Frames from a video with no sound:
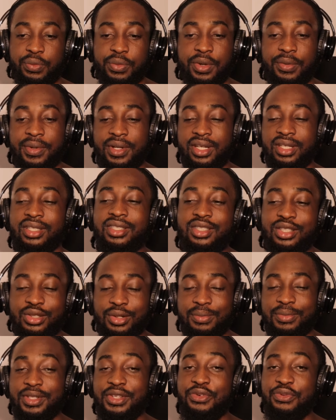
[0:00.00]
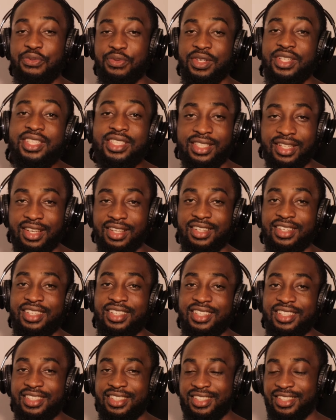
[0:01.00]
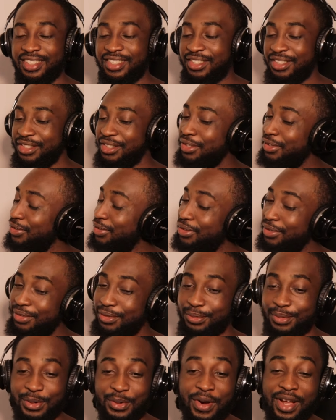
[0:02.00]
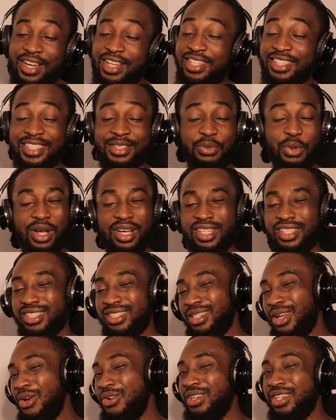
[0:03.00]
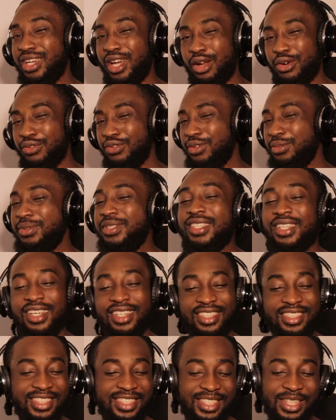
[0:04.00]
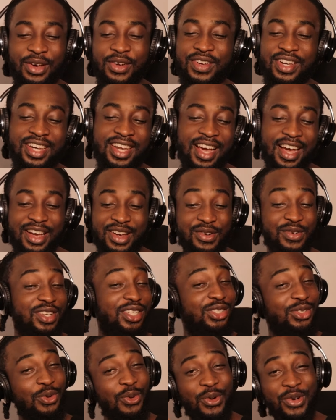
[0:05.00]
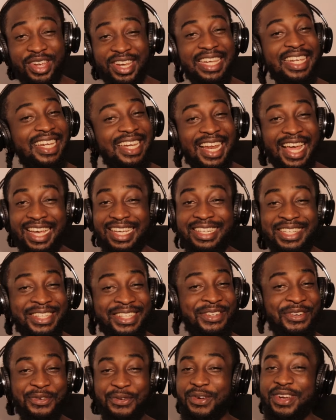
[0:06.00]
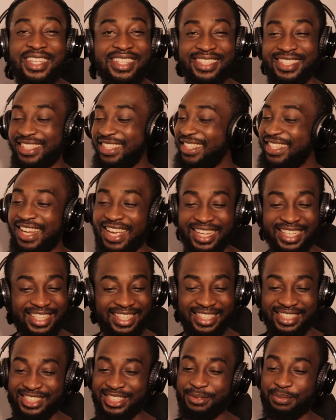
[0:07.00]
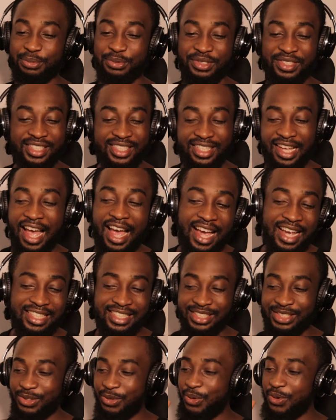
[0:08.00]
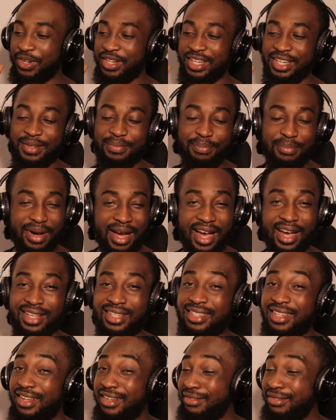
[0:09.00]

Maybe they did something recently. Yeah. But Wale is sounding kind of upset, he's sounding angry, he's going in like crazy, like he's precise, he's going in mad.